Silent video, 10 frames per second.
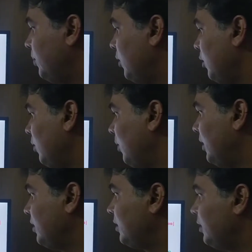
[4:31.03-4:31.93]
form of
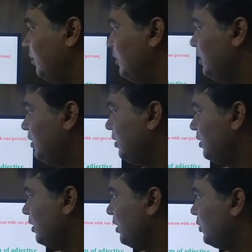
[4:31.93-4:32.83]
adjective,
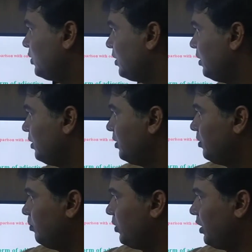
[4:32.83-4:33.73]
here you see
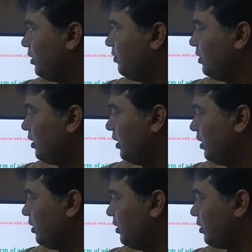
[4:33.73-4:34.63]
brave,
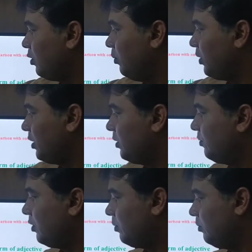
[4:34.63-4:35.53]
comparative
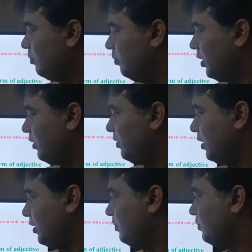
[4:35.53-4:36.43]
form braver,